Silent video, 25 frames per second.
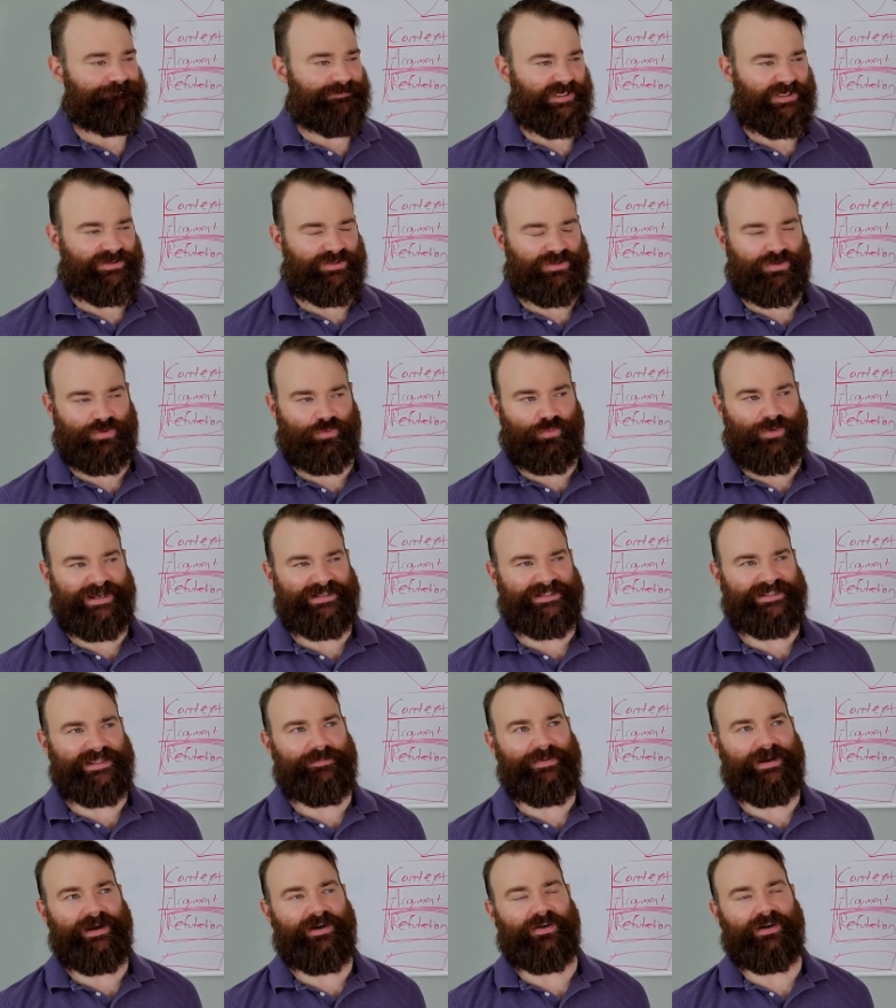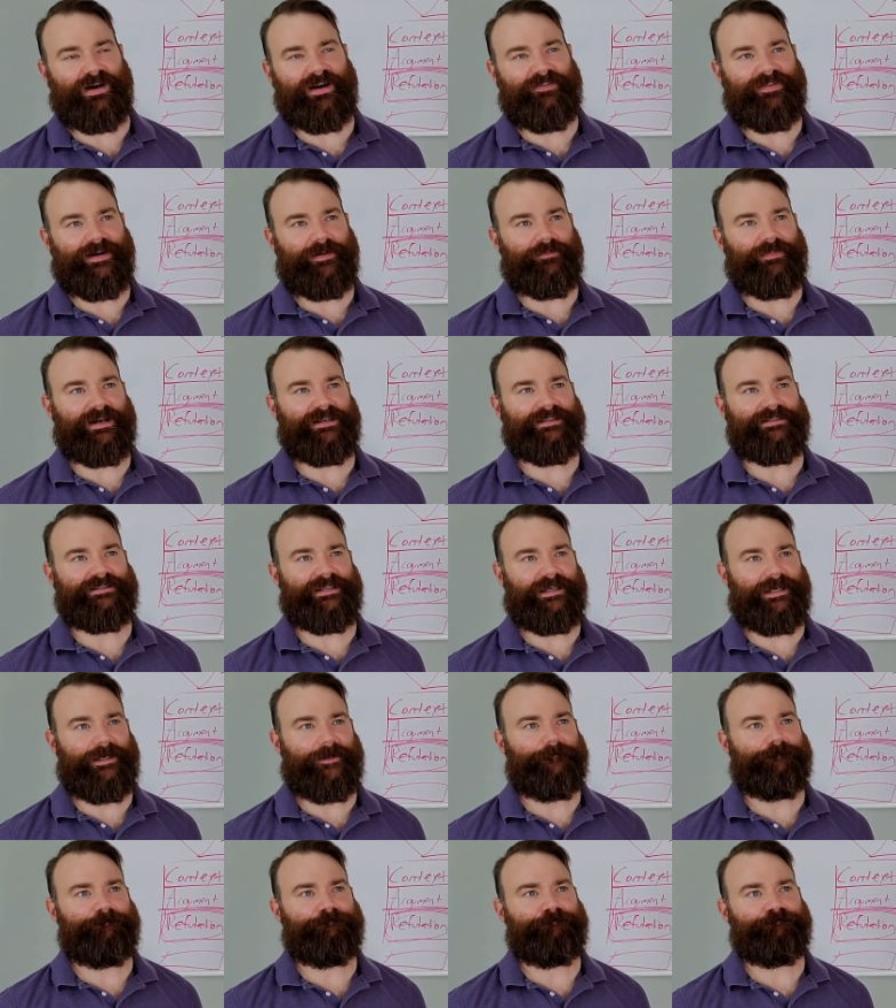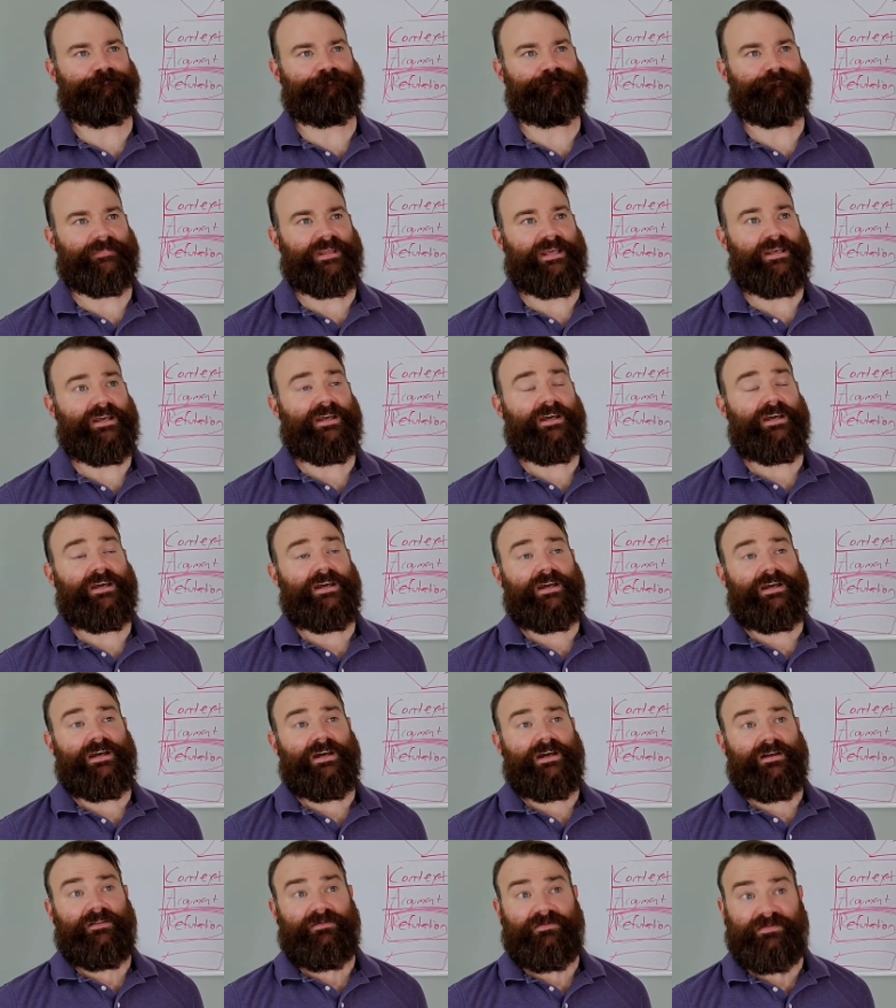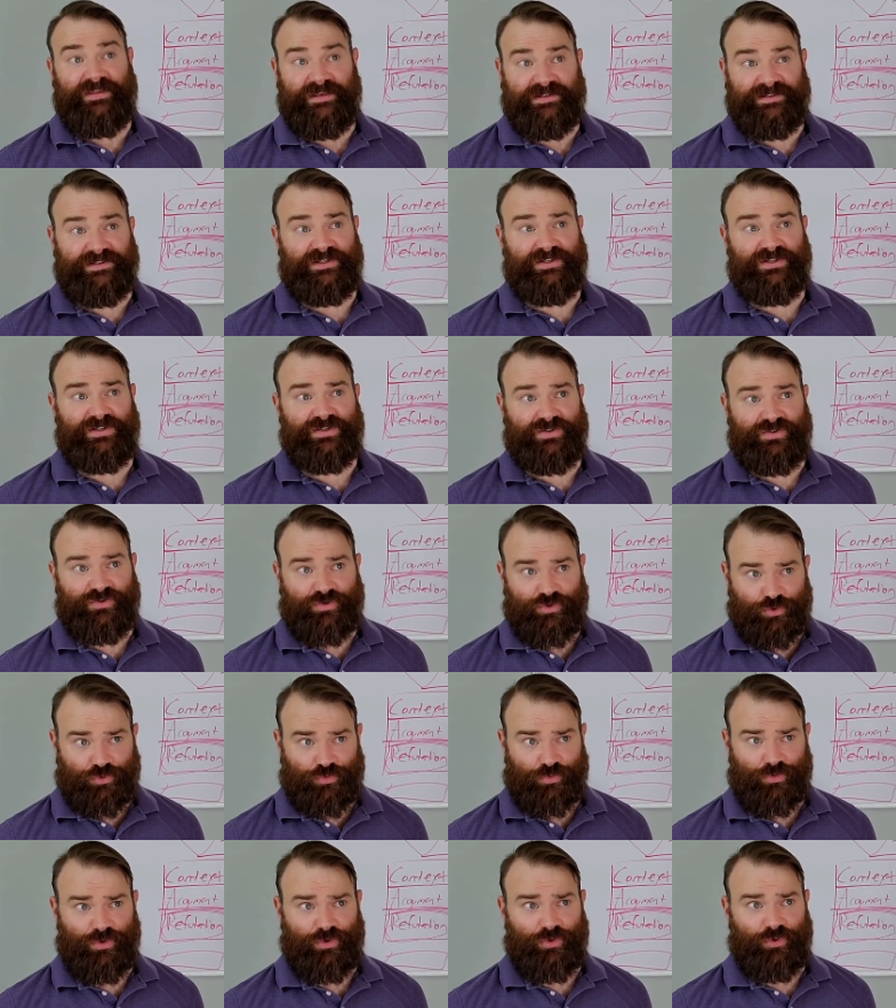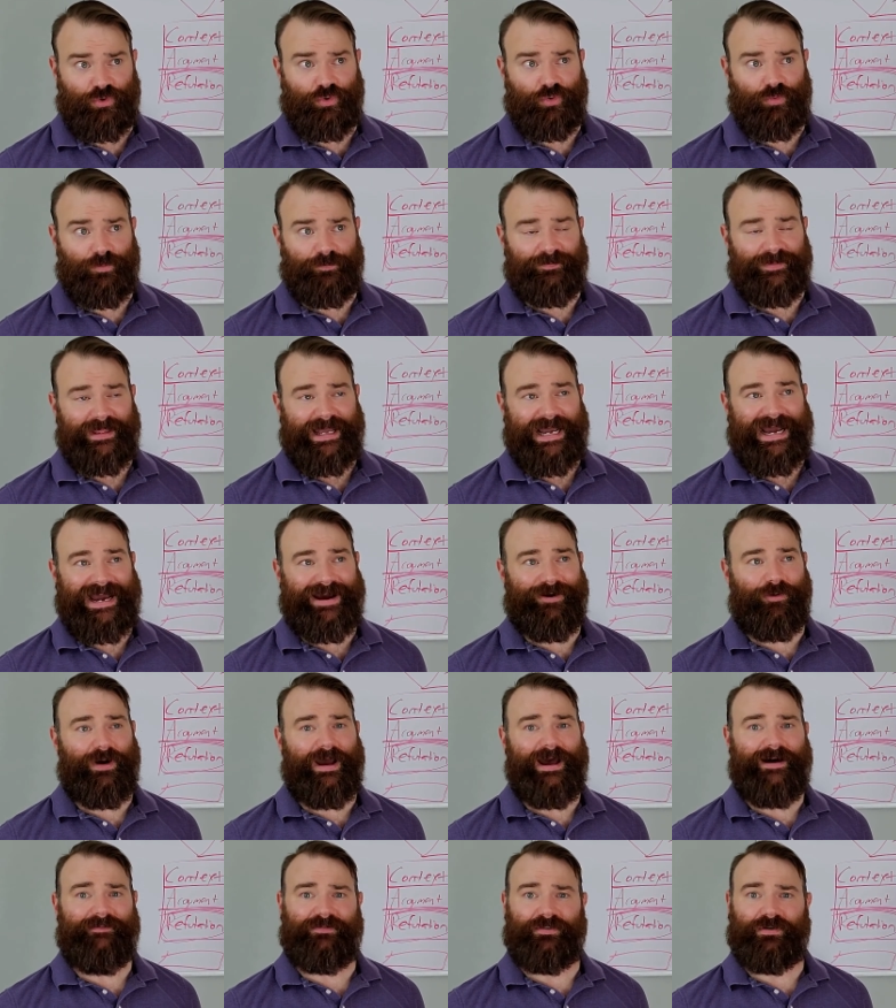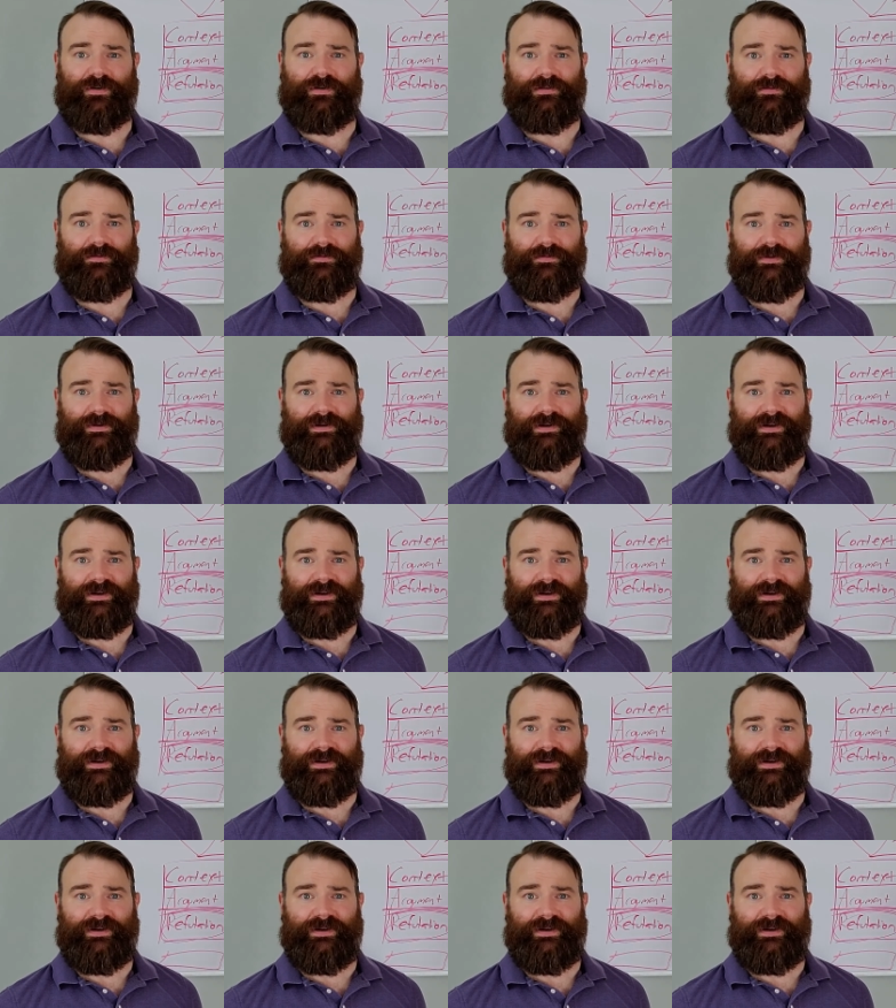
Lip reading: So the rest of the paragraph I might say, this is true, however,